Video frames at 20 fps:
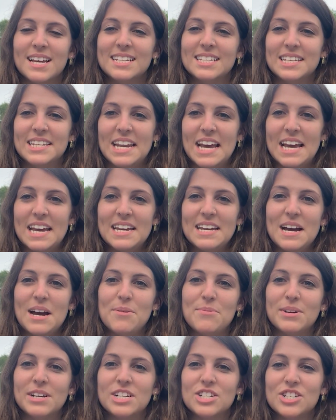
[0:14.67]
Today, I
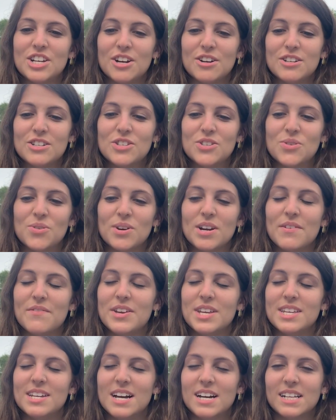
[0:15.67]
want to share a story of a
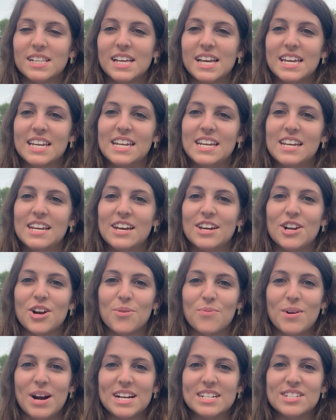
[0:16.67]
young lady in our
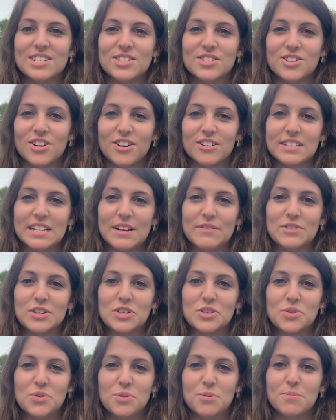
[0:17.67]
Rising Stars After
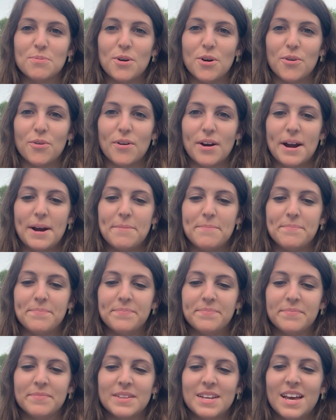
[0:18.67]
School program,
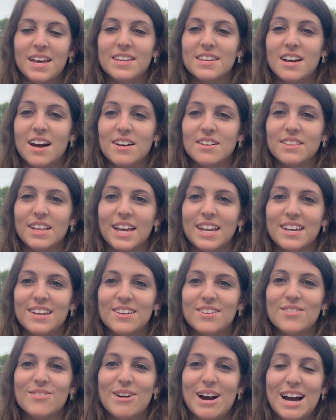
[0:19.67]
a young
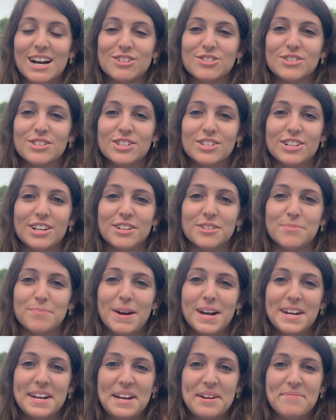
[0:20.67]
lady who actually shares
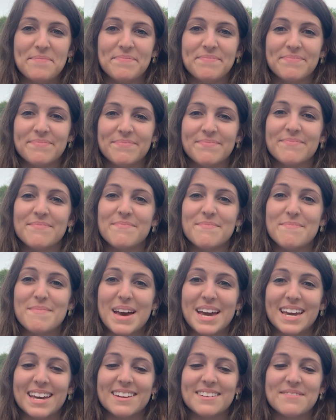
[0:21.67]
my name,
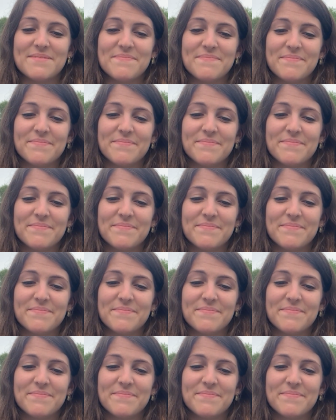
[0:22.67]
Megan.